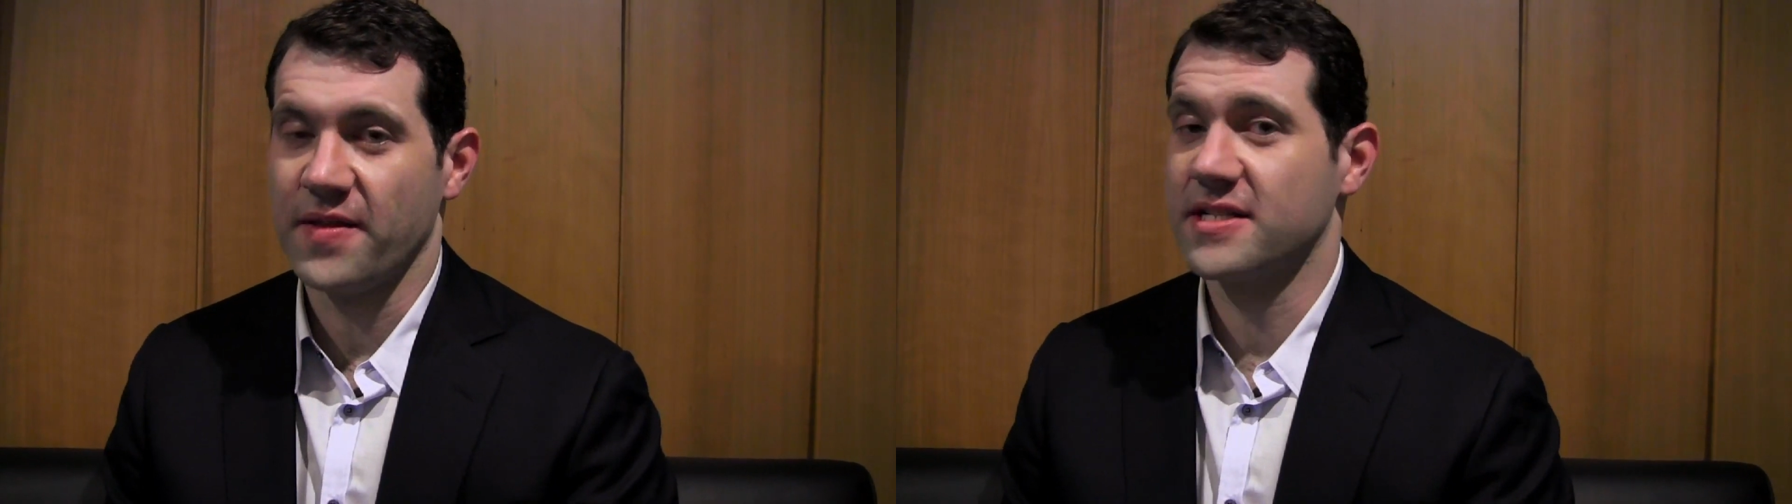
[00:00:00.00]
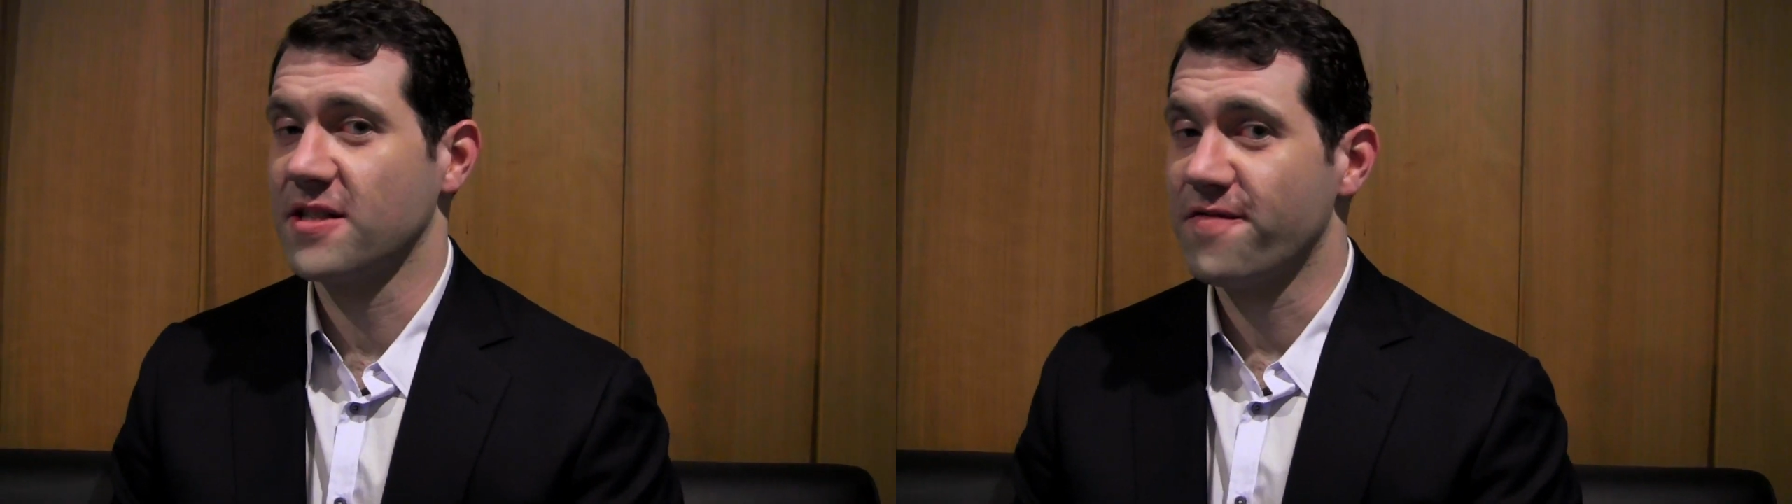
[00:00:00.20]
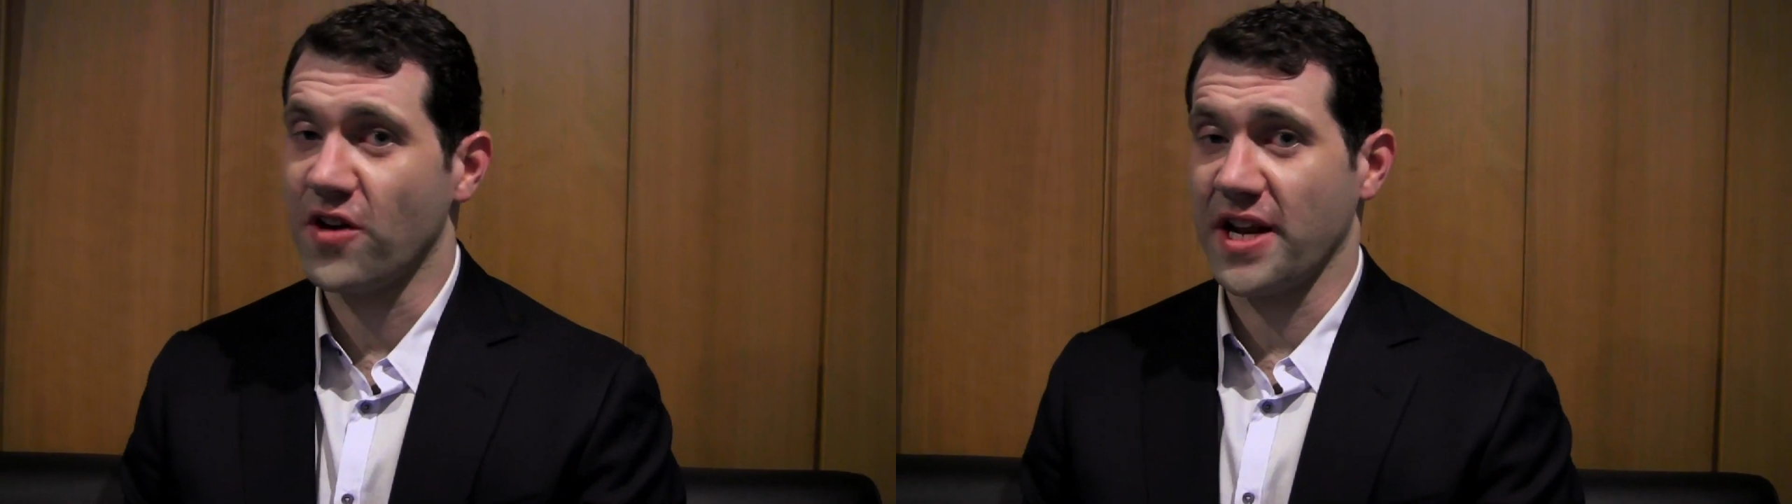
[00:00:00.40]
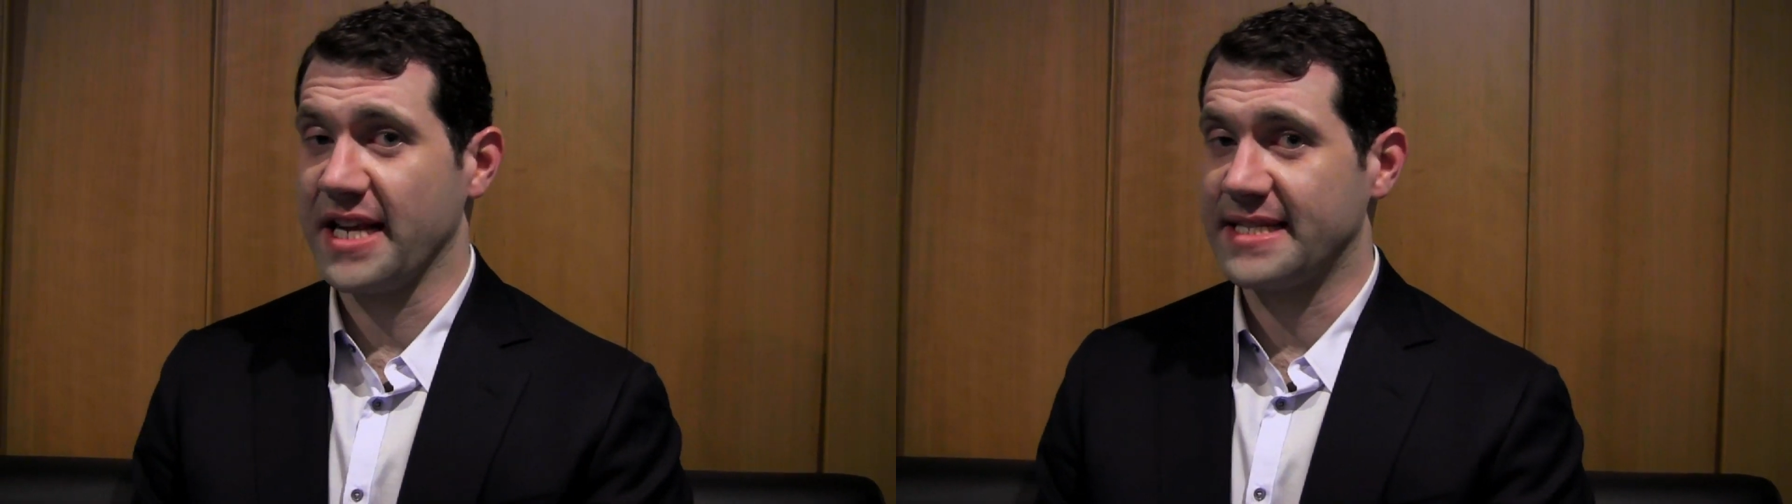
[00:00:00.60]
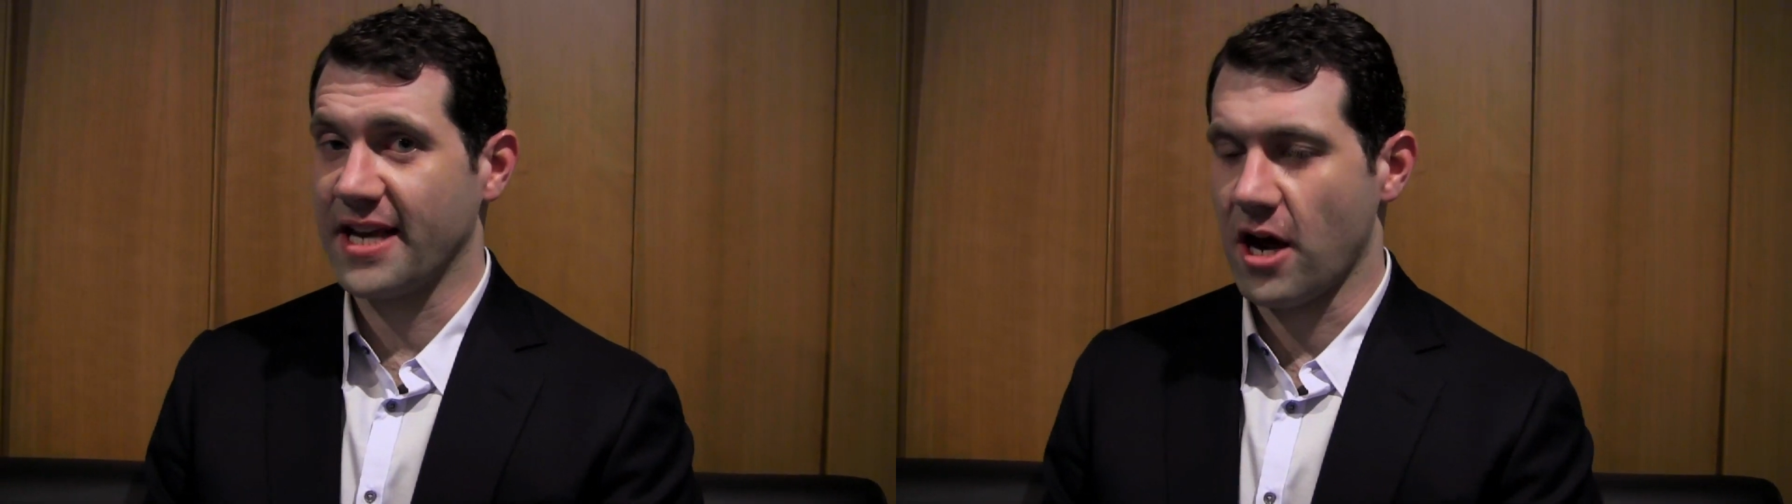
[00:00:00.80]
This is the
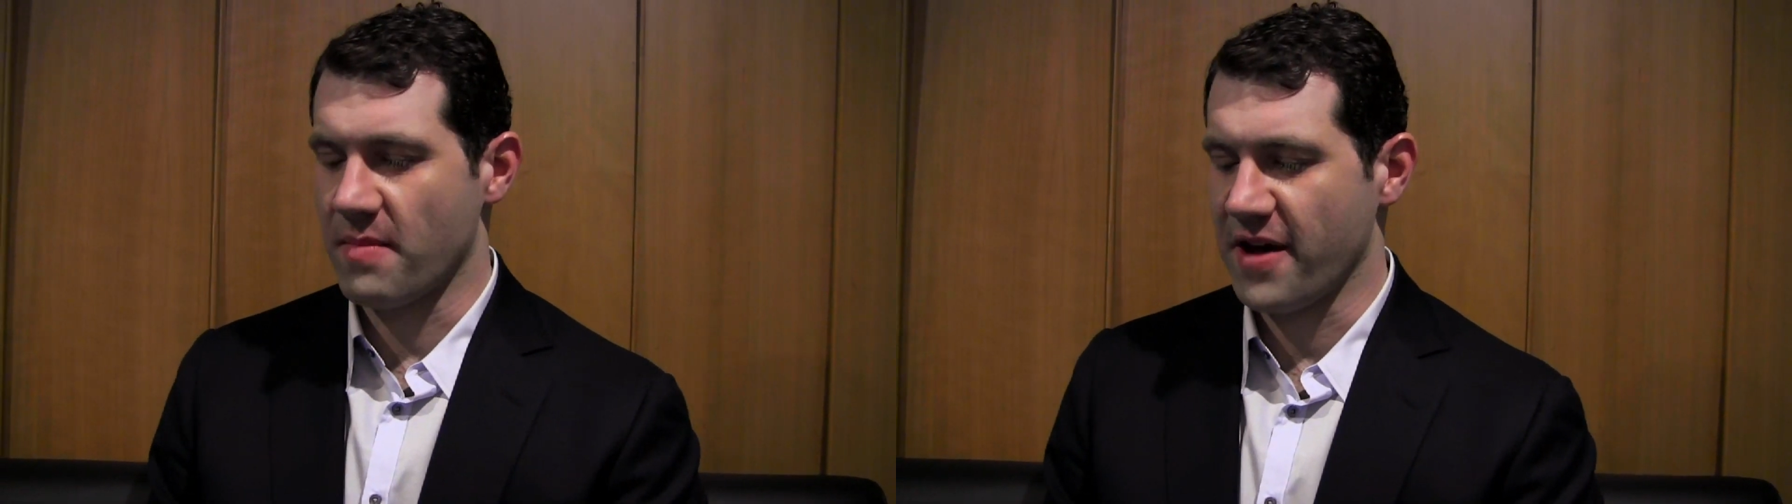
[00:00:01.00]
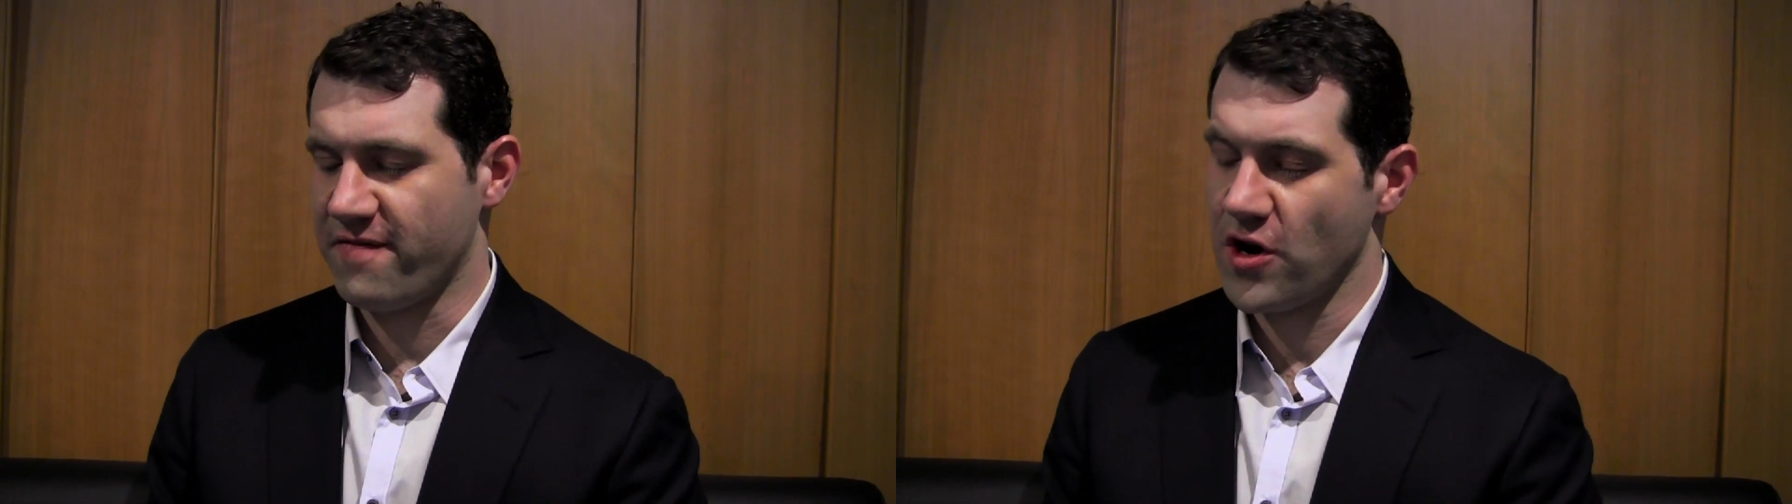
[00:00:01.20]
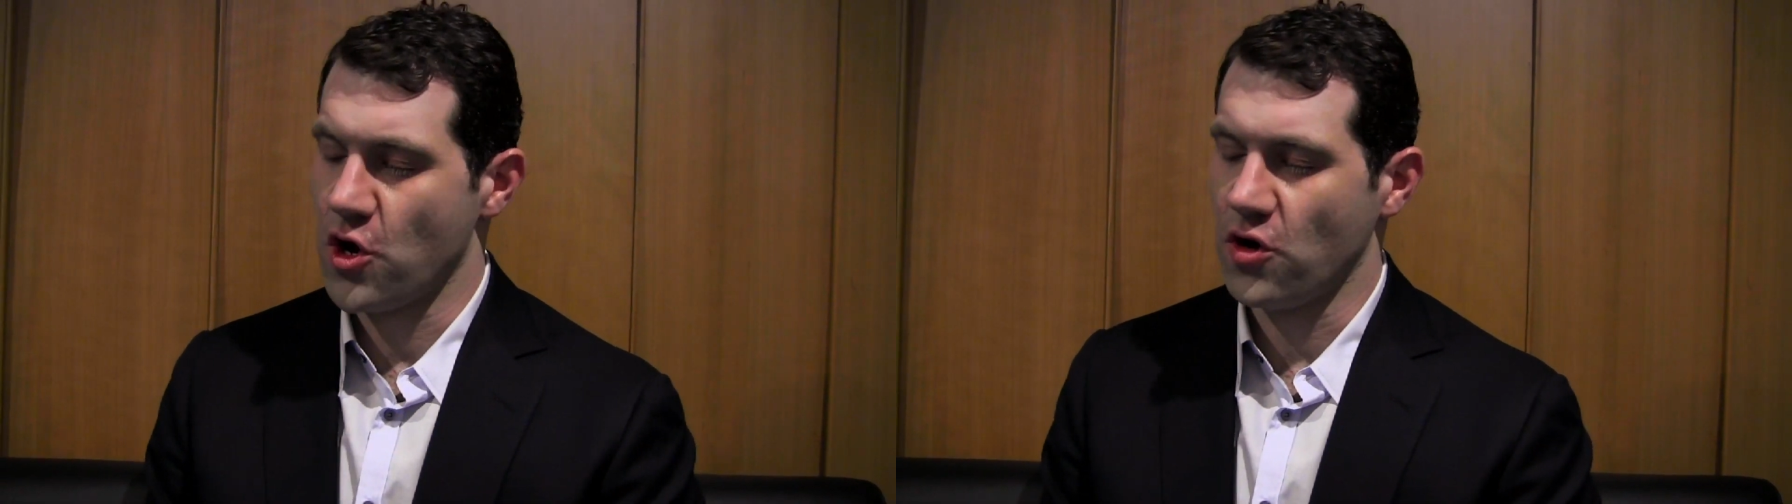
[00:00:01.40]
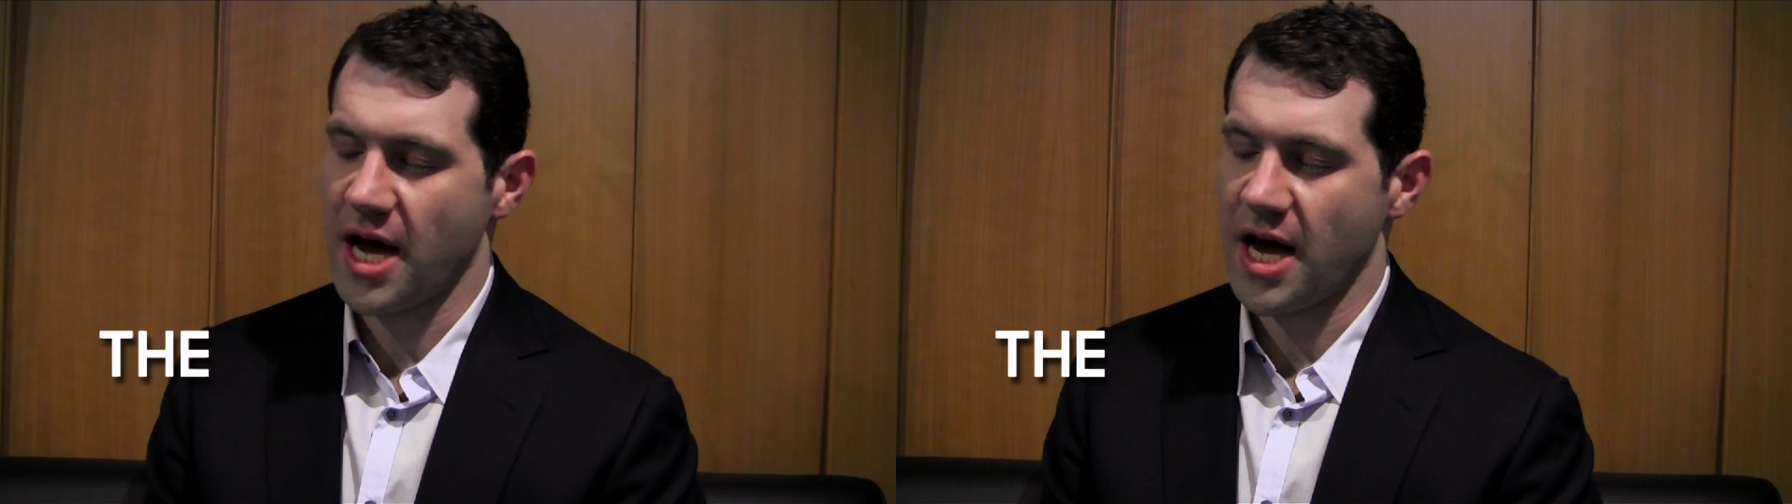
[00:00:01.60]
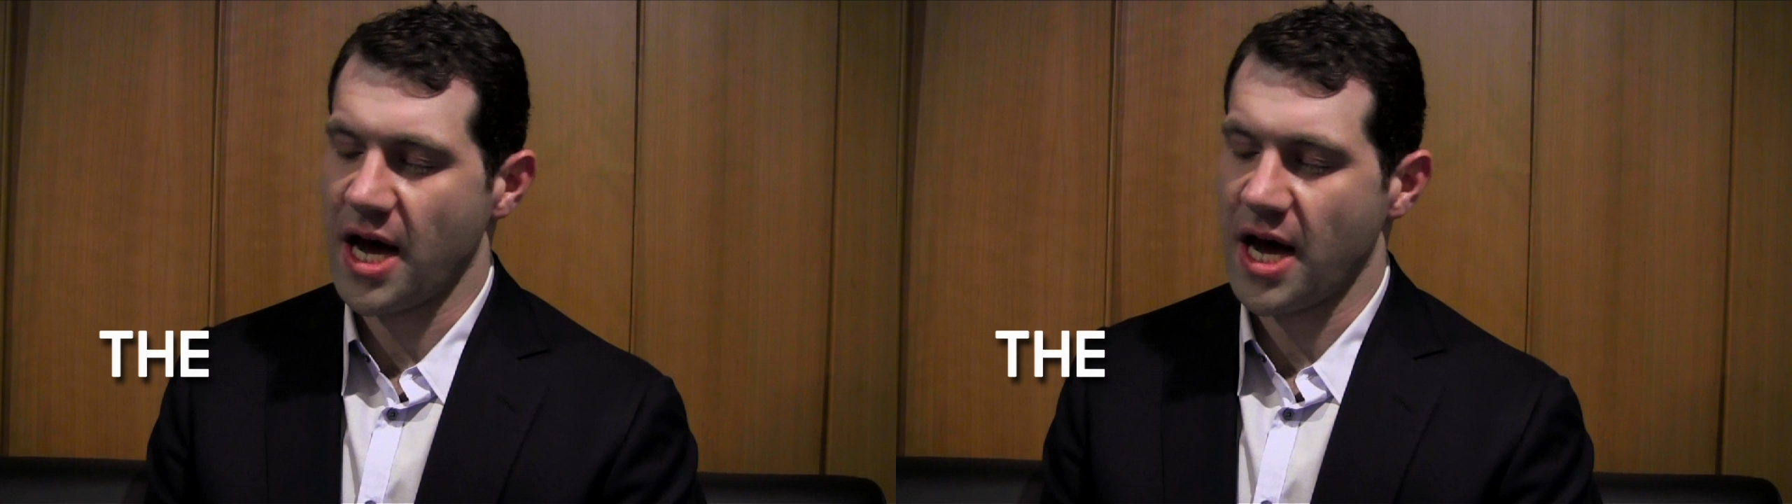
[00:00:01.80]
funniest thing on my phone.